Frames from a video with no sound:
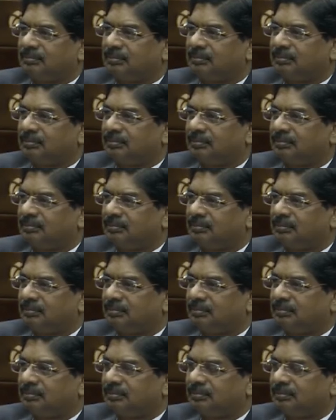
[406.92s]

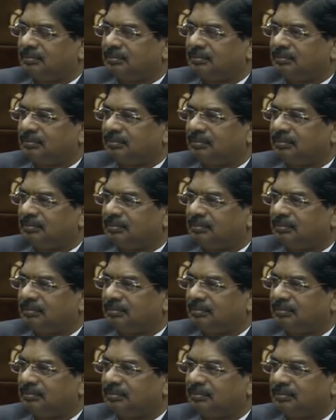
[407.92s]

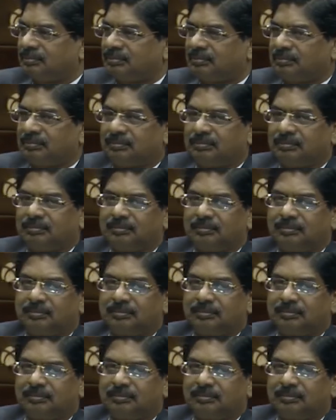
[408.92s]
(not speaking)